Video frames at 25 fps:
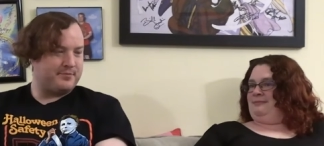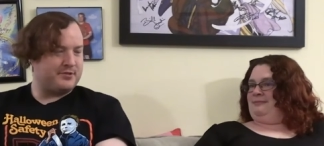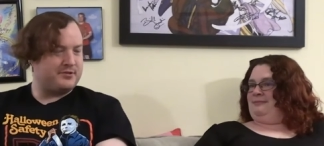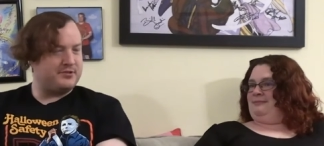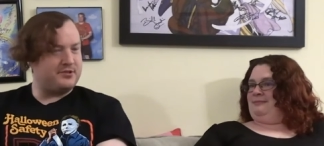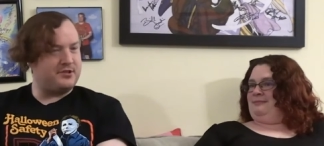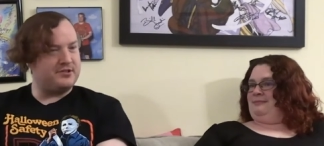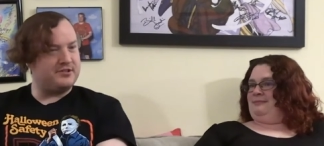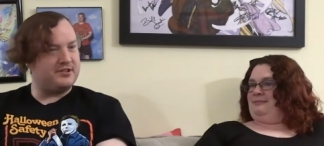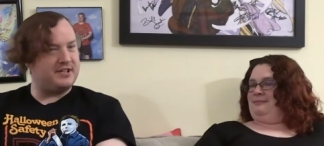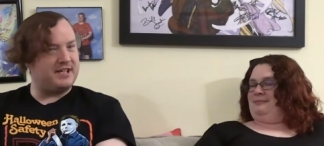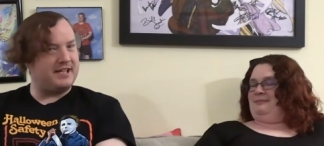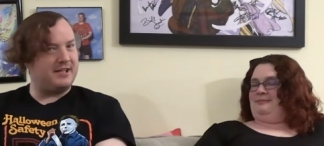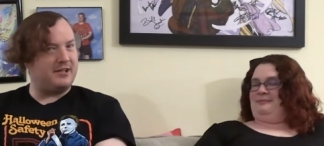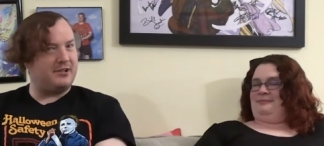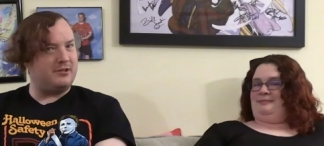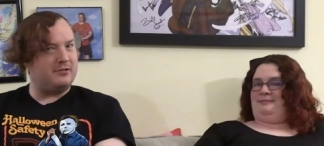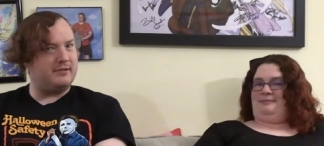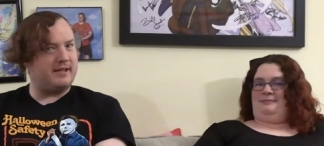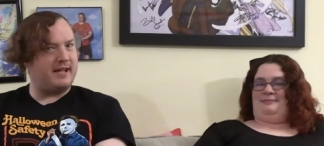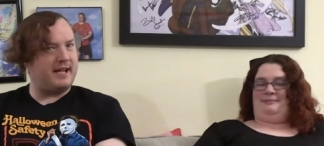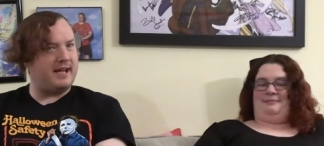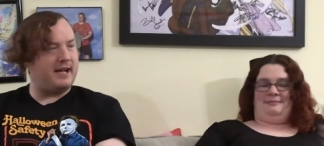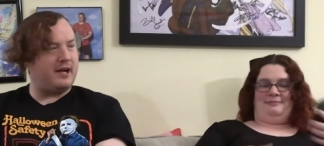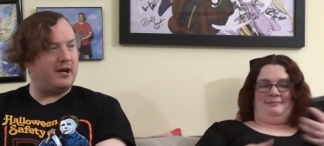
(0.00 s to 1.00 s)
Speaker 1: So it's like,
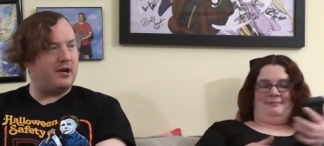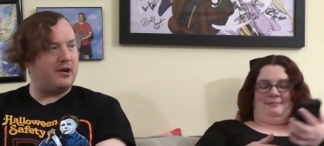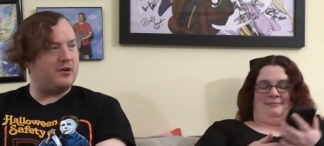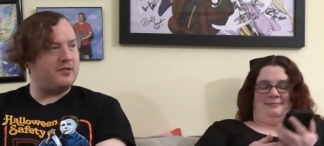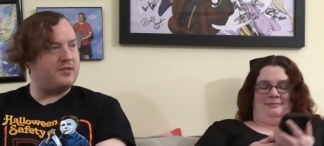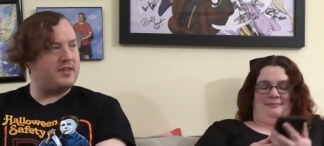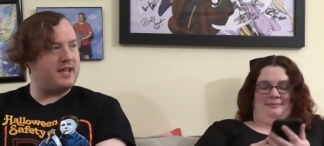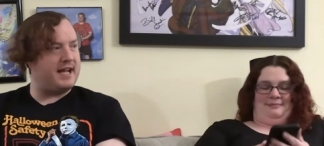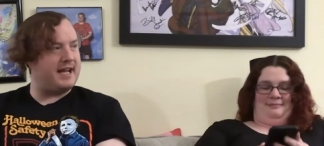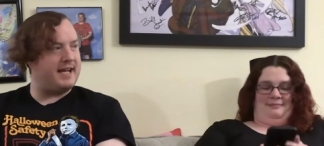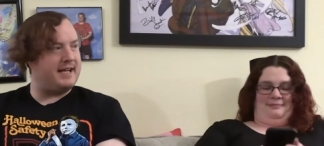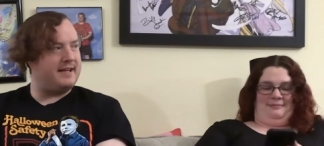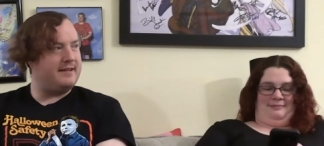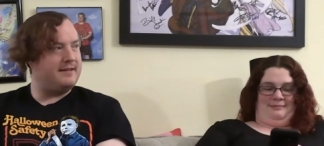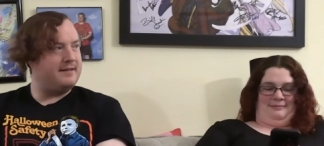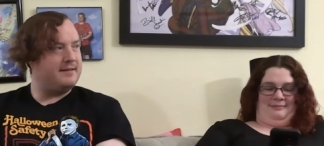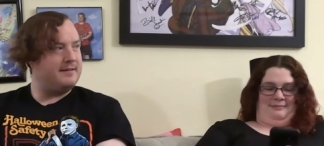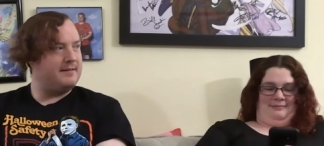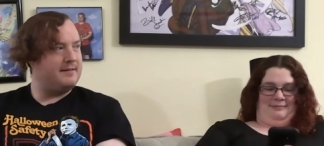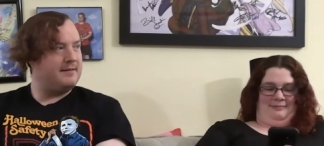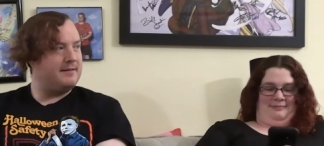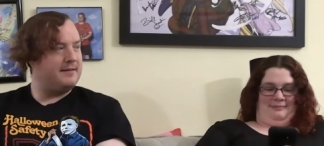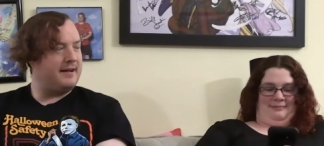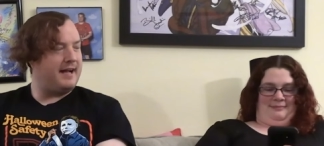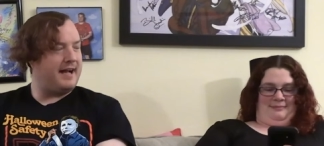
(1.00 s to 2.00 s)
okay, are they
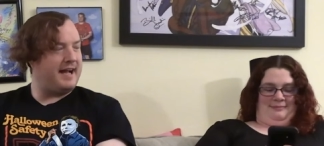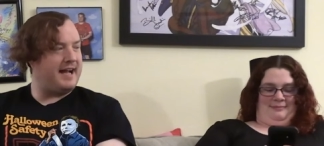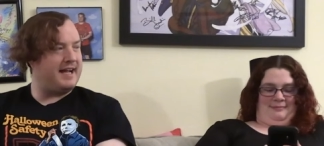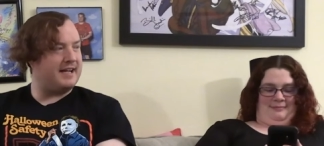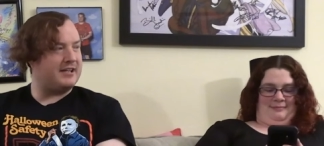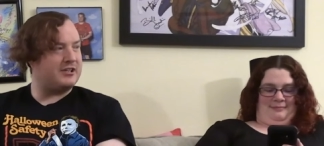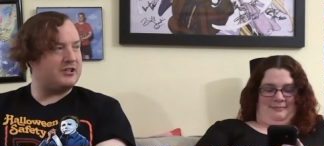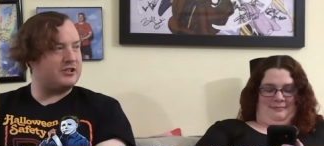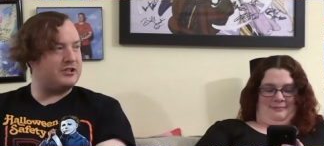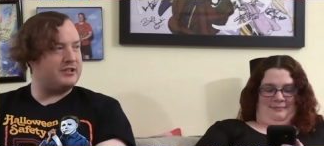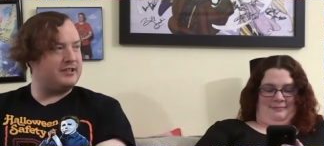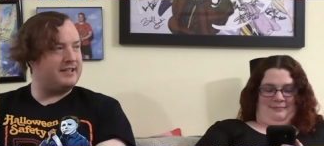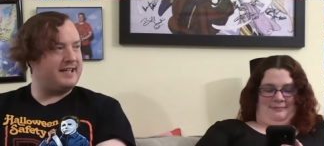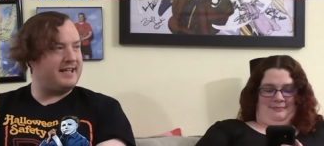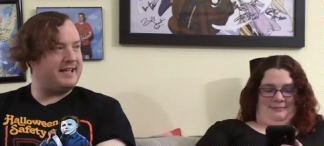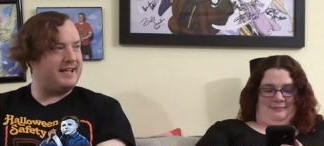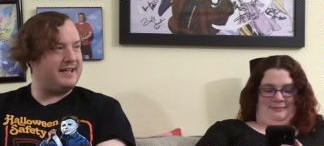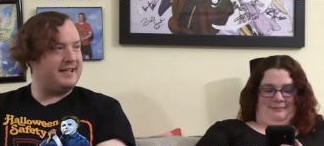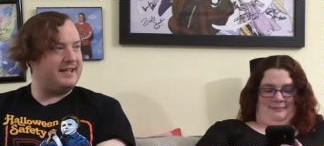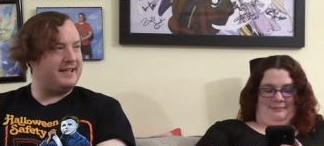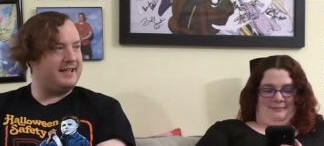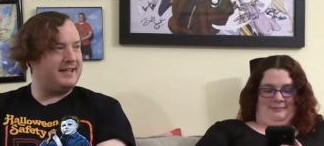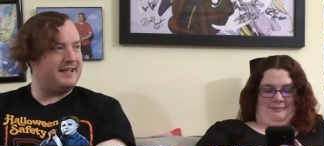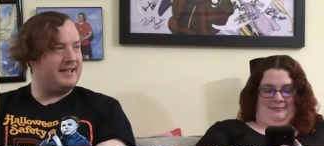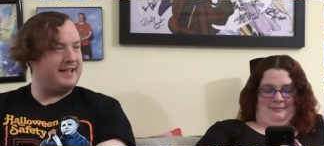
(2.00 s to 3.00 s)

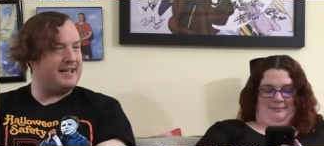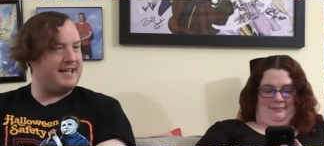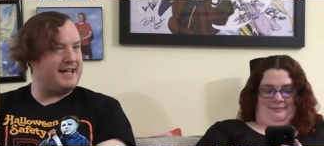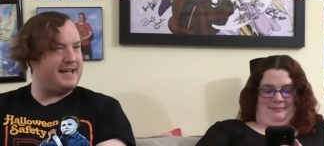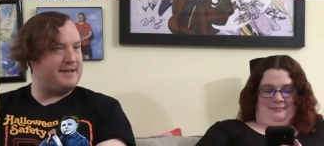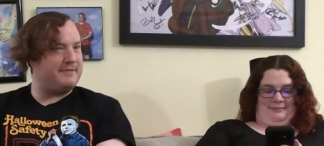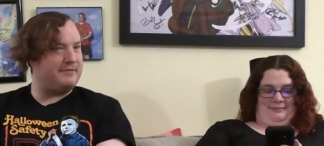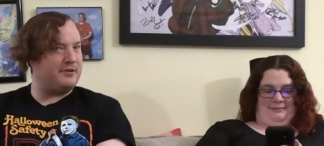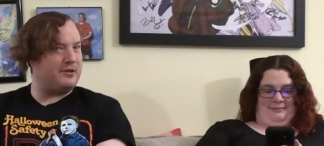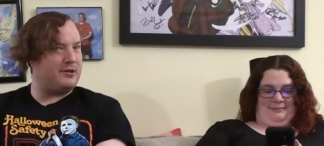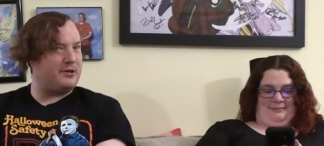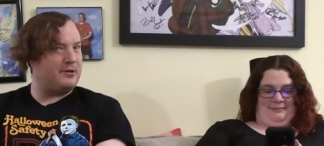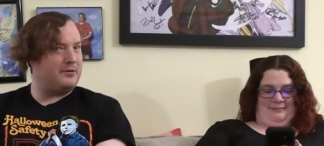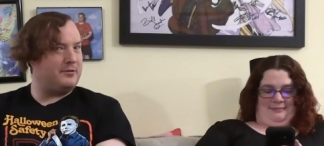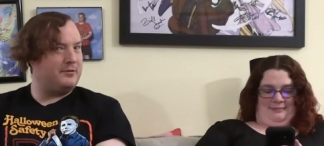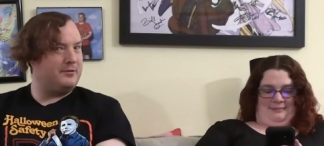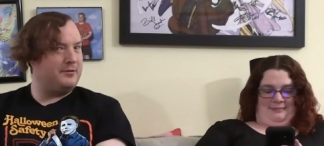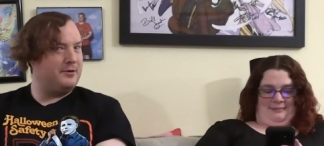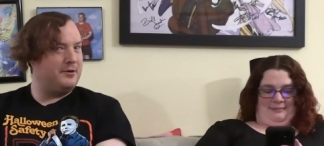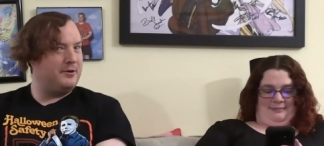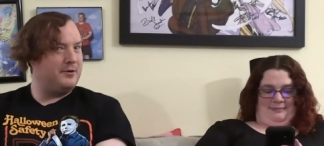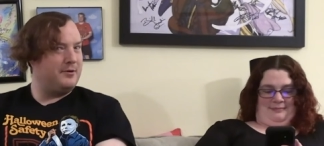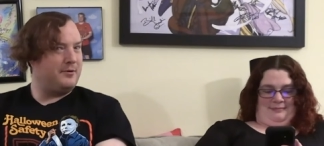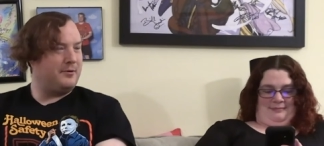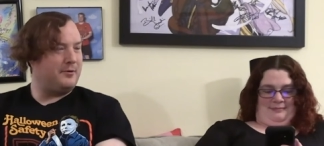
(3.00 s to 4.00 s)
actually
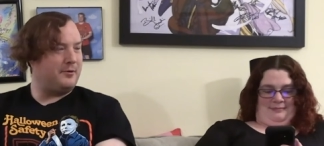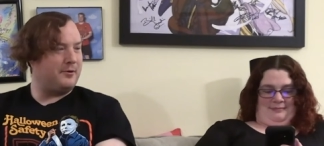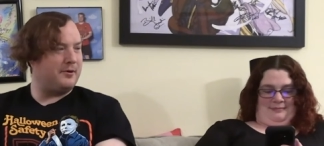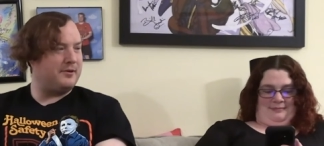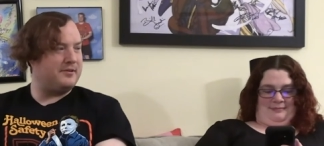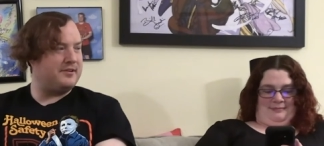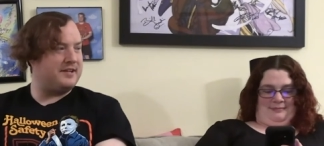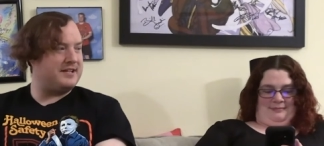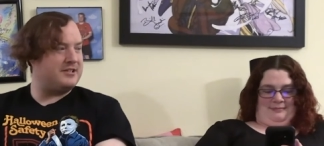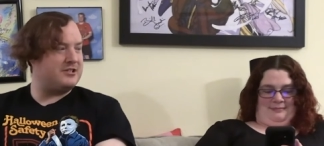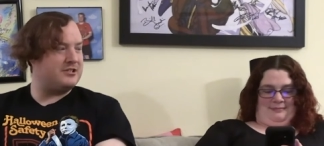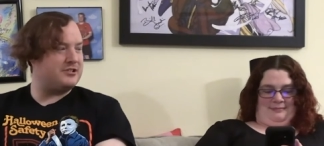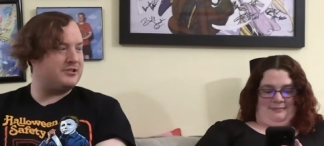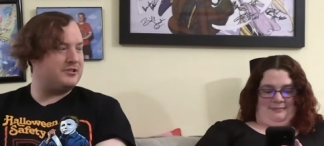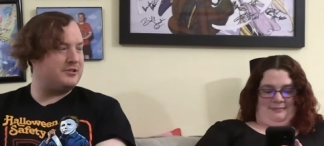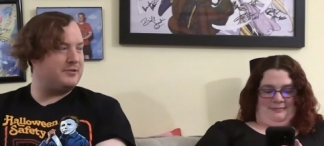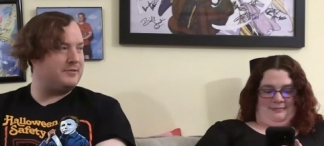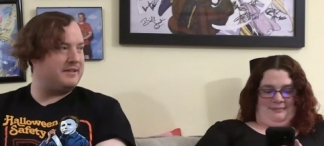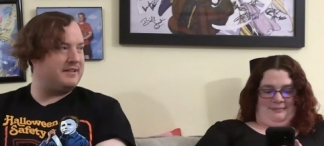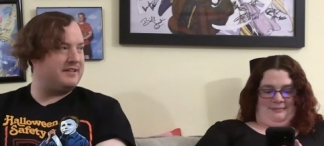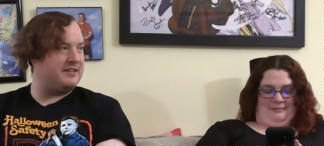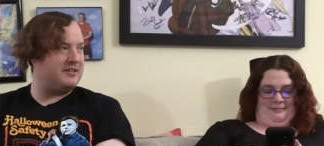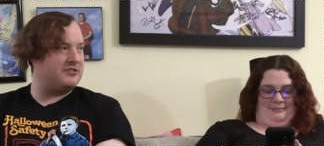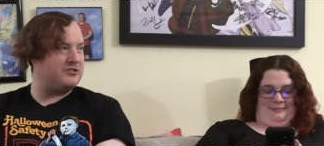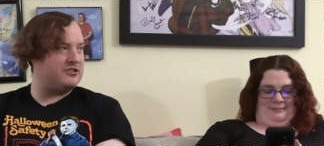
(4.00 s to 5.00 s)
evil? Or are they just
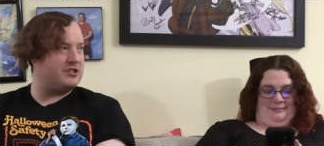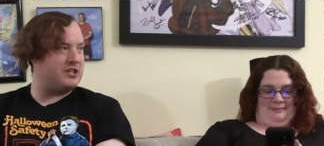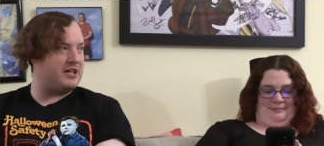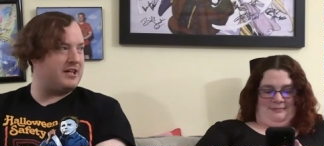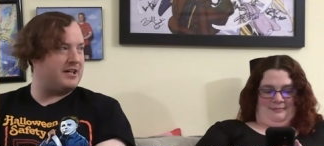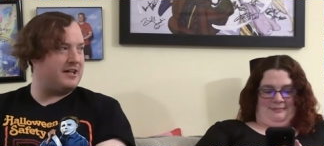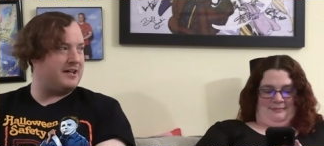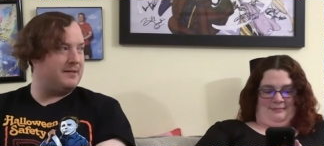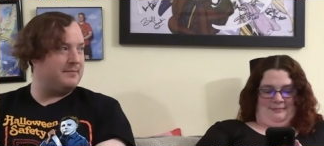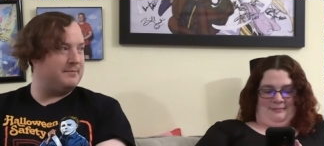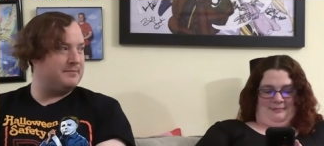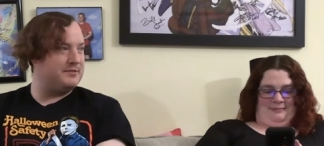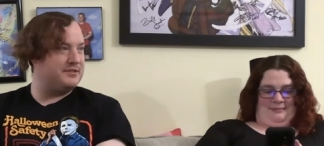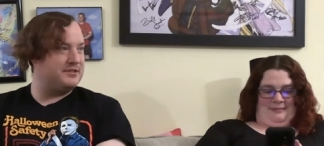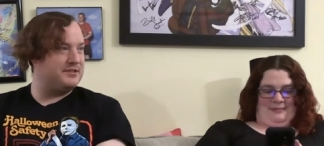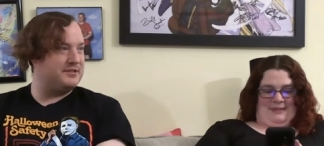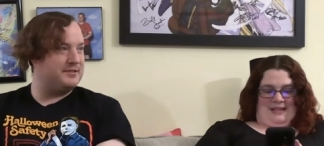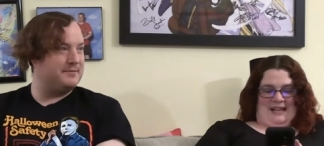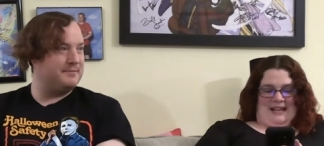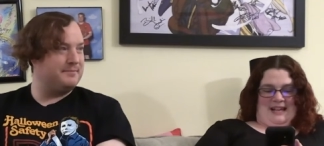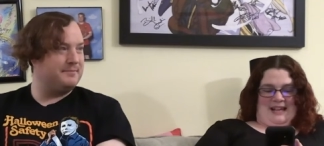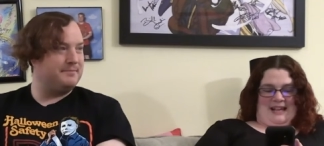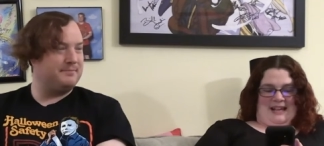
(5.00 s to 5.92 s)
doing their jobs?